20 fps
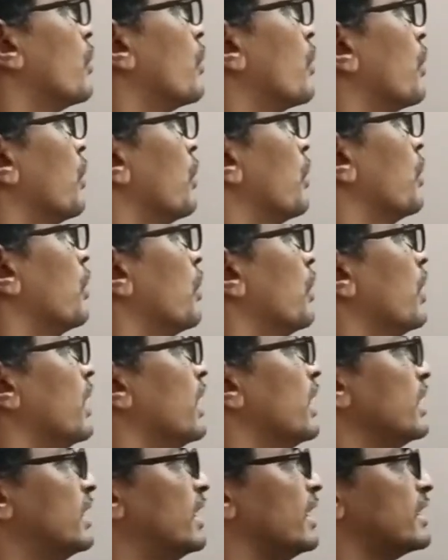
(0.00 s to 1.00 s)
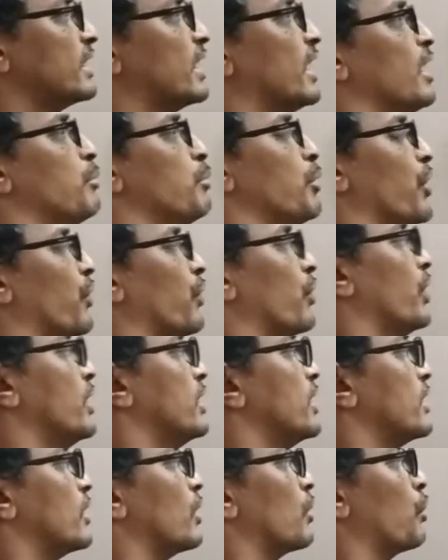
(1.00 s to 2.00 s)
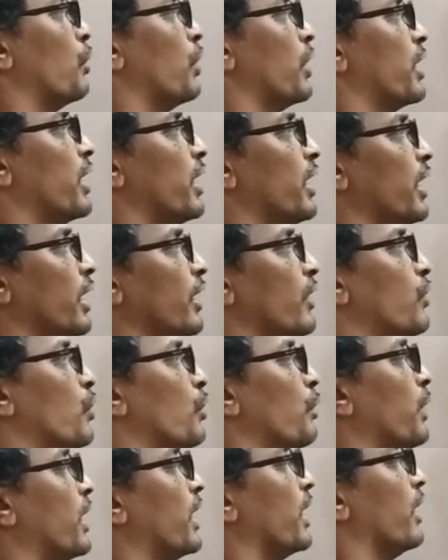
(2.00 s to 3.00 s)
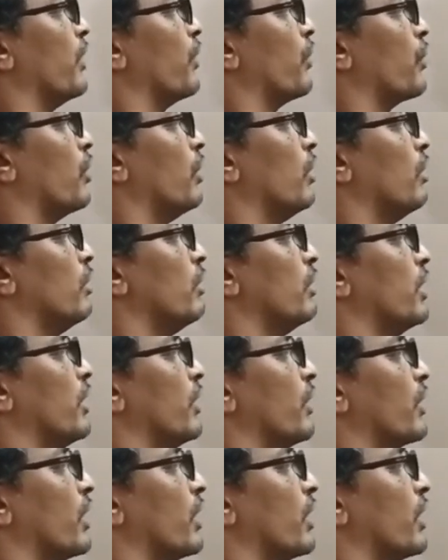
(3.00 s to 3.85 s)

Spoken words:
So this is a quadratic. So we can solve this